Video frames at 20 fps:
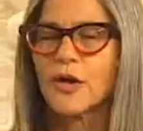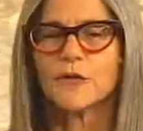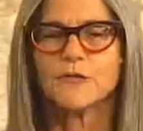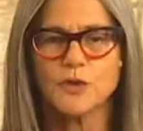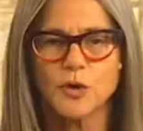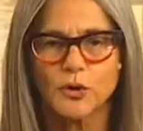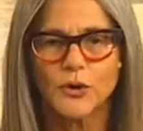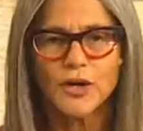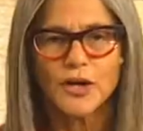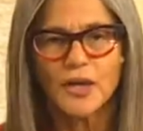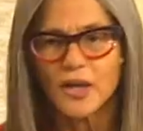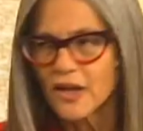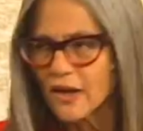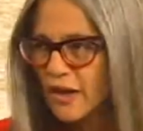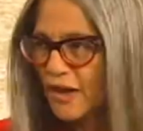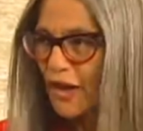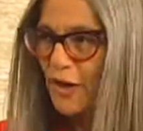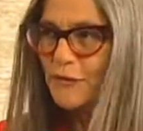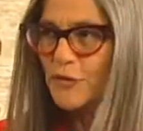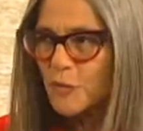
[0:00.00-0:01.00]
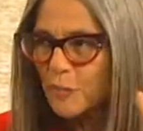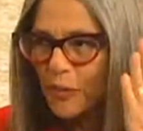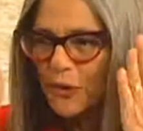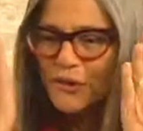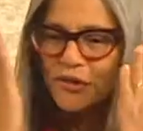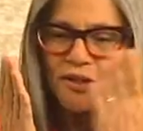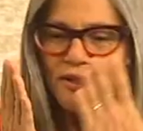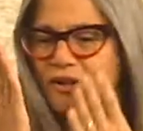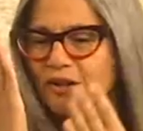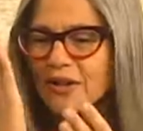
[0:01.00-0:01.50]
If but, you if you put
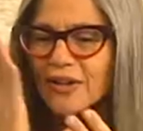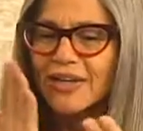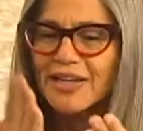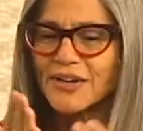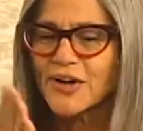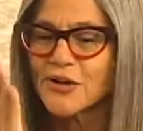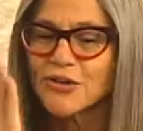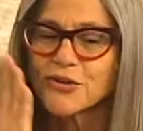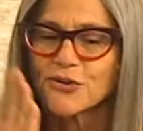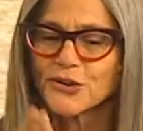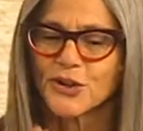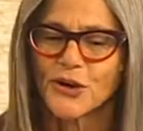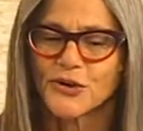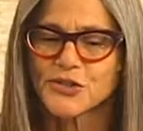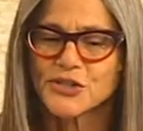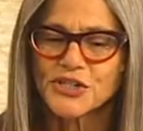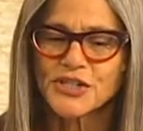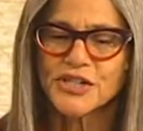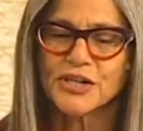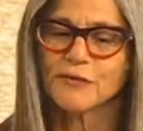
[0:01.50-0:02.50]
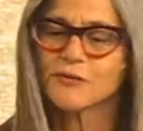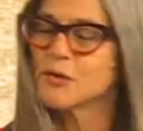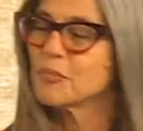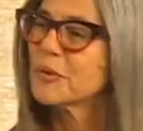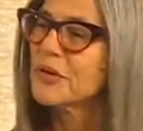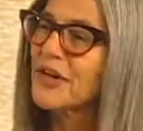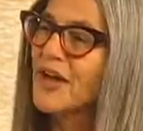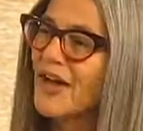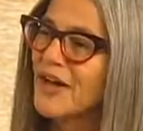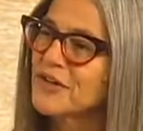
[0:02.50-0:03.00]
the, it on your lotion, if you put
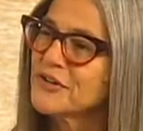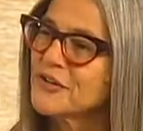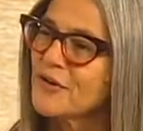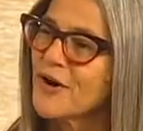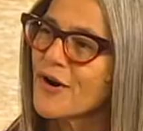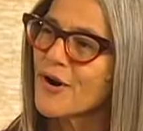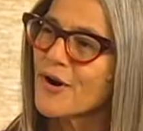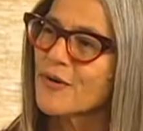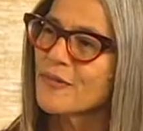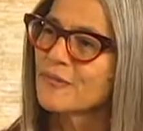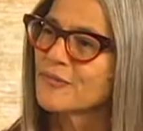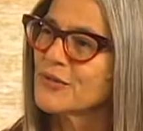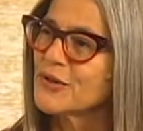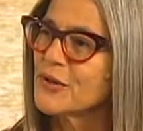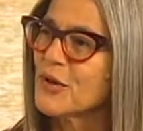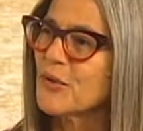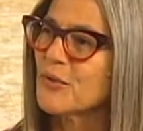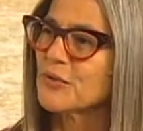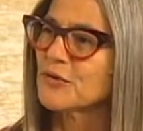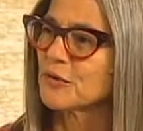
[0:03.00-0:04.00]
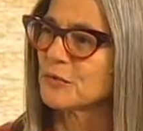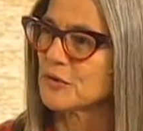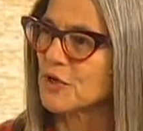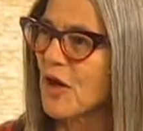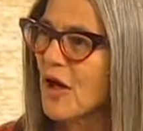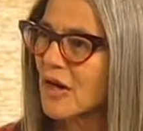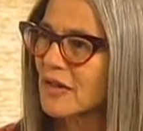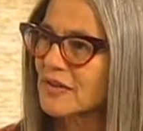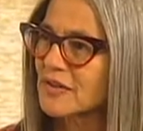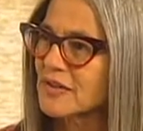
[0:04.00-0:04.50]
an underarm, you know, yes. with some
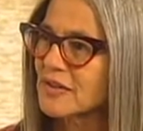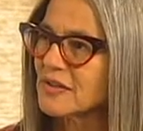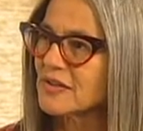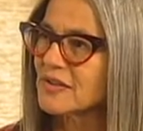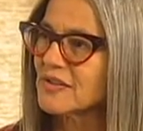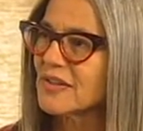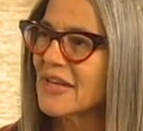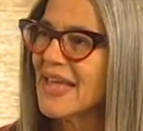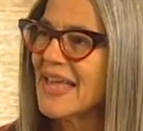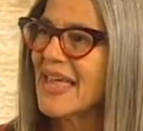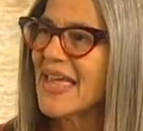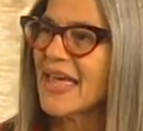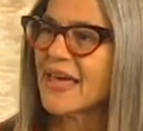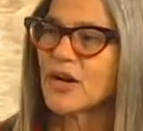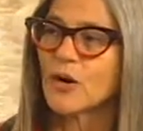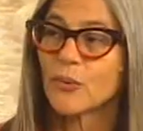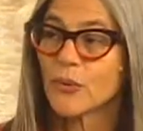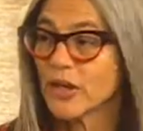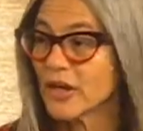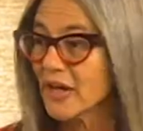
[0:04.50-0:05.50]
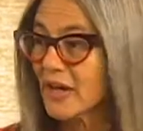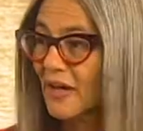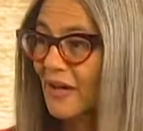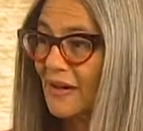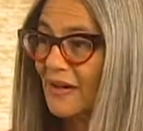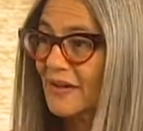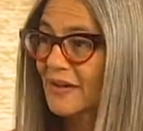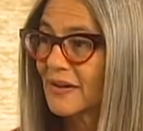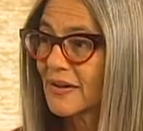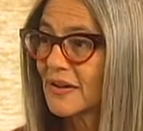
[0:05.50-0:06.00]
toxins, and it went in,
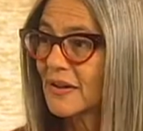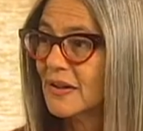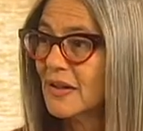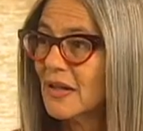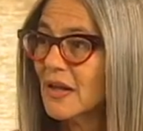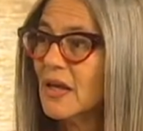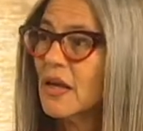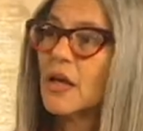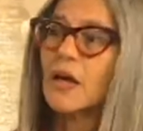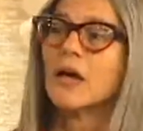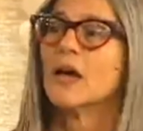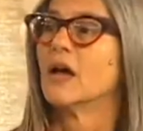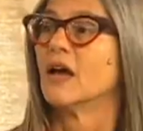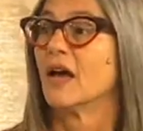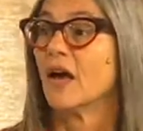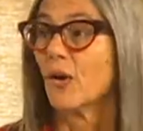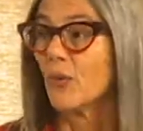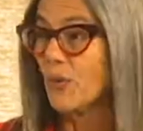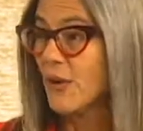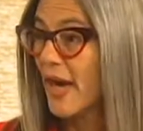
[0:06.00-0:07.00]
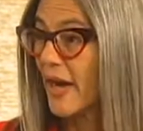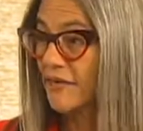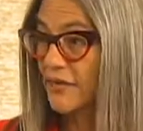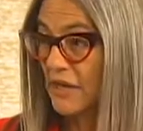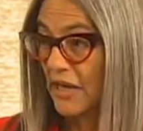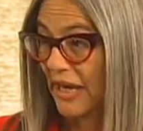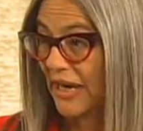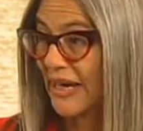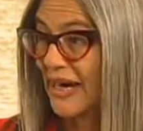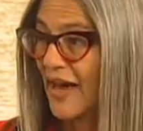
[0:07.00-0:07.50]
How we have to it,
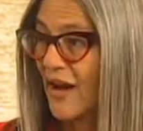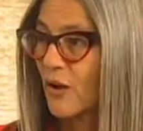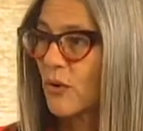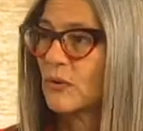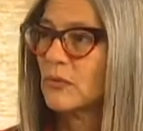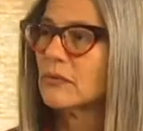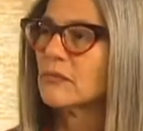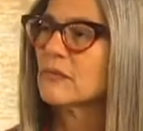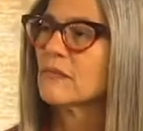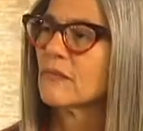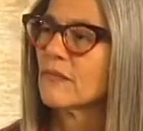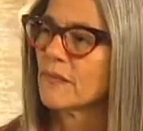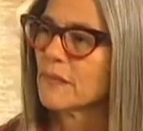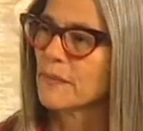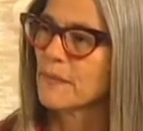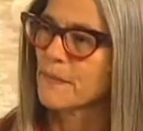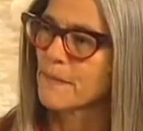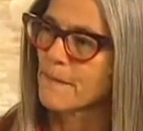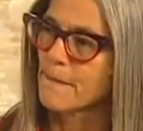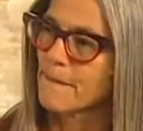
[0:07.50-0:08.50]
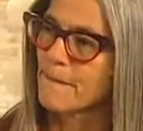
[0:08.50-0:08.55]
get it out. Okay, and then when you